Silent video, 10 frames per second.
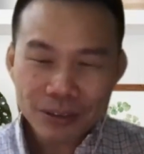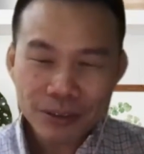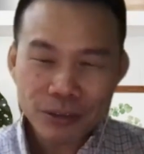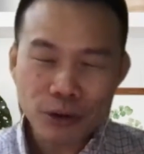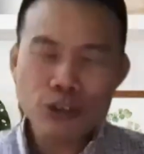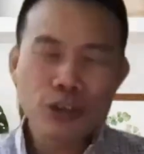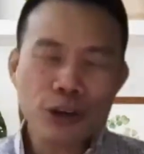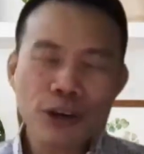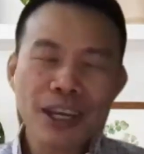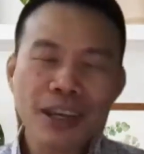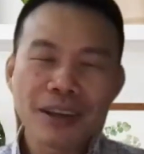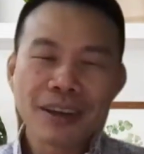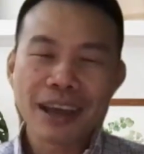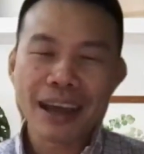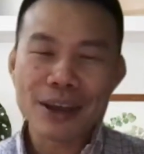your journey
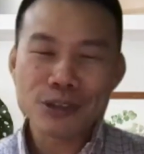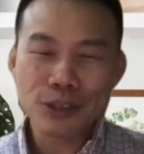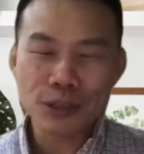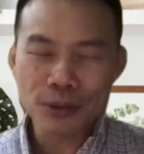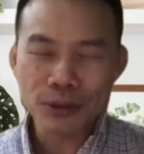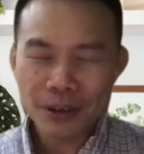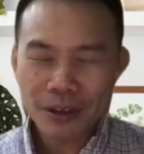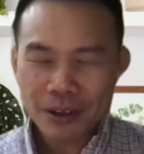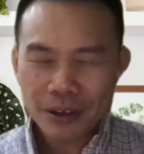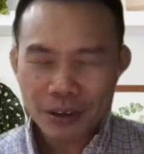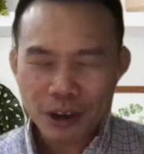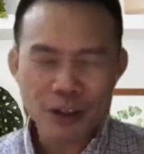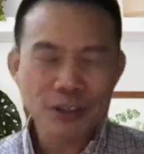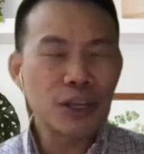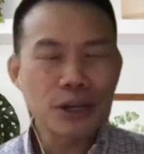as you
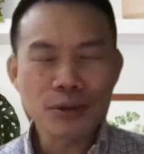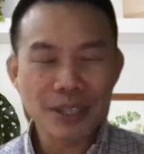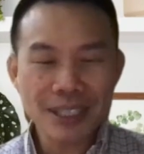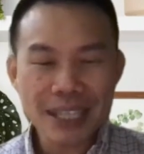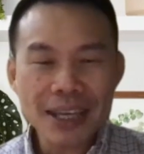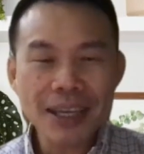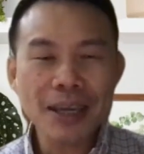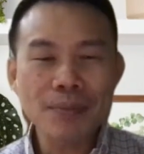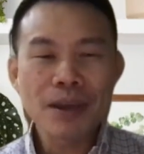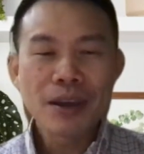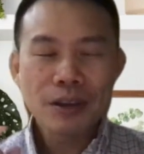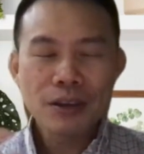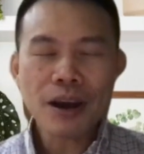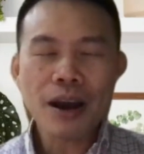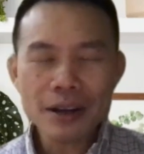continue seeking.
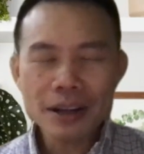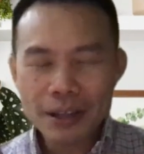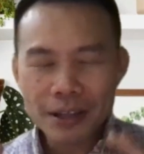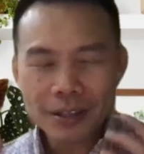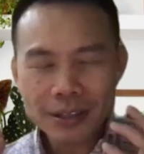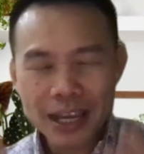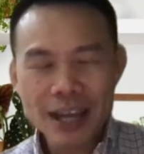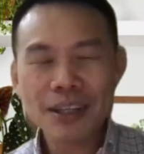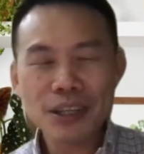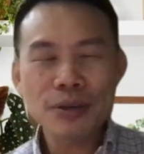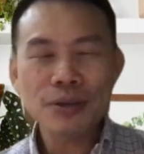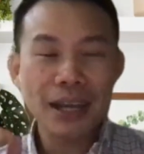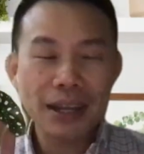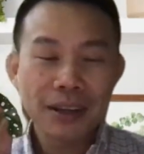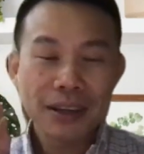God is telling you
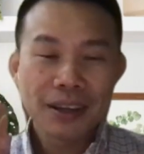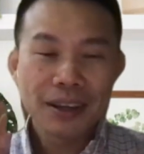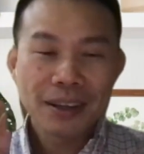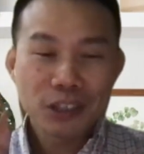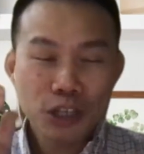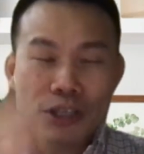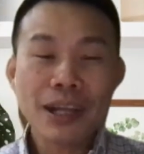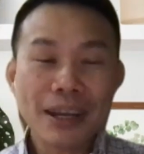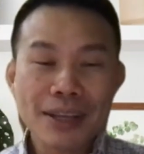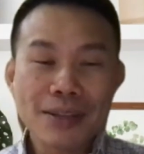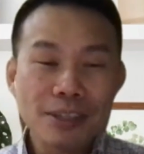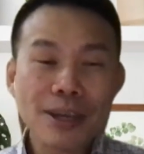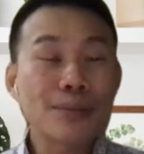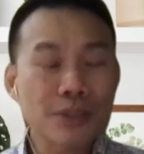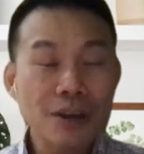that just like in
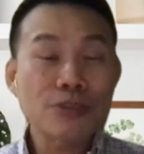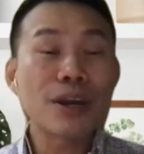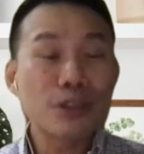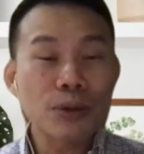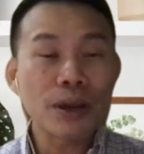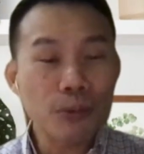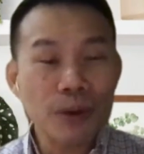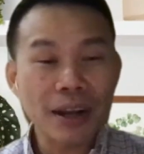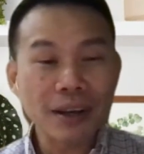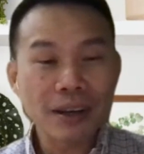Psalms 121,